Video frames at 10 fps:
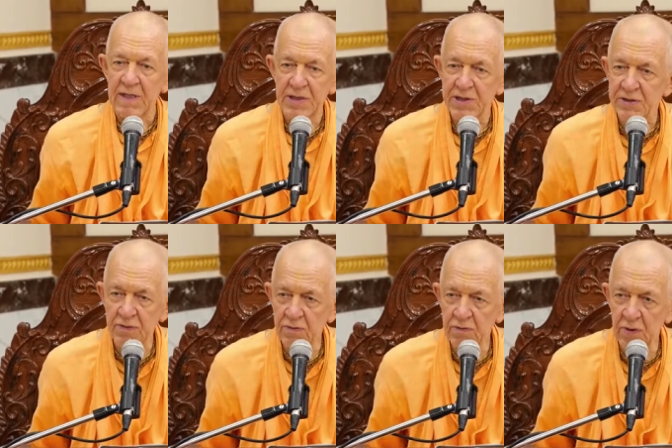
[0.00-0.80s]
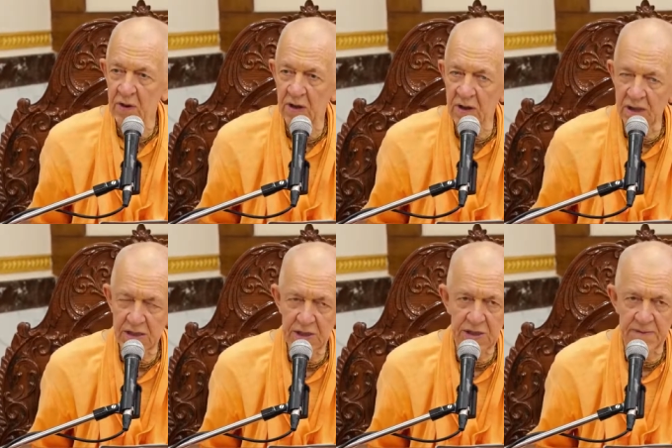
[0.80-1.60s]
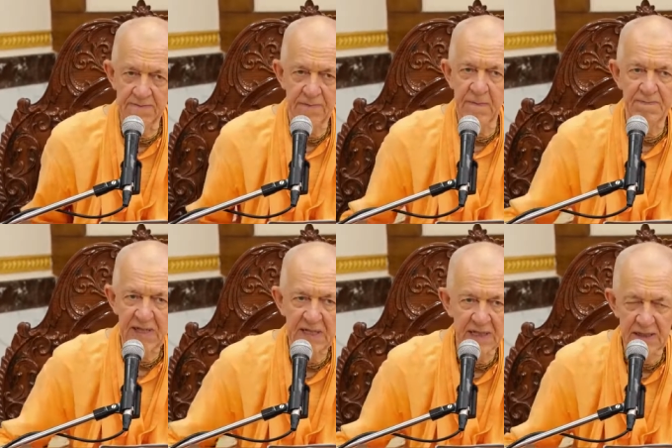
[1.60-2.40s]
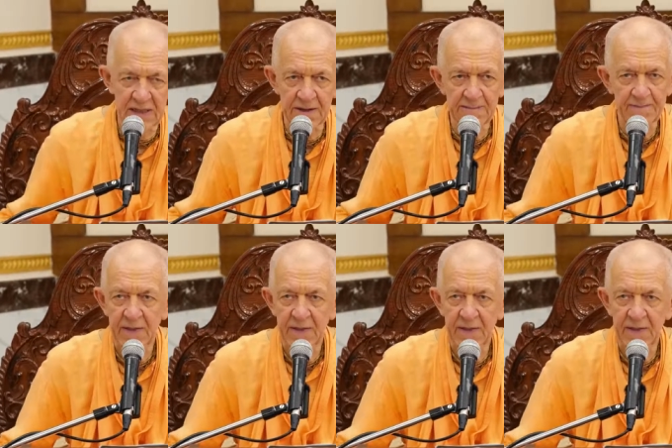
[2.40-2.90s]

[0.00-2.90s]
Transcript: these two lords appeared